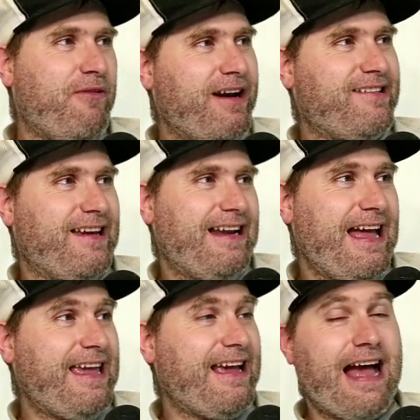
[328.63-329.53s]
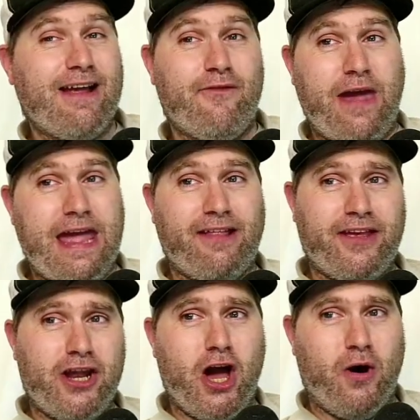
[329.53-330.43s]
what is it? I I
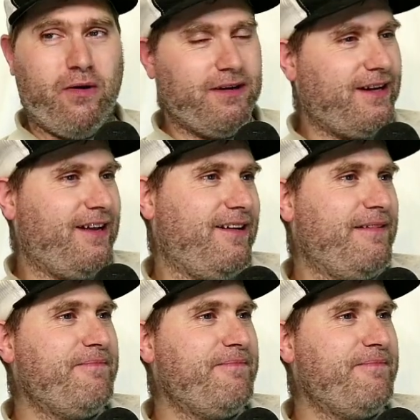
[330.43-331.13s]
vaguely know.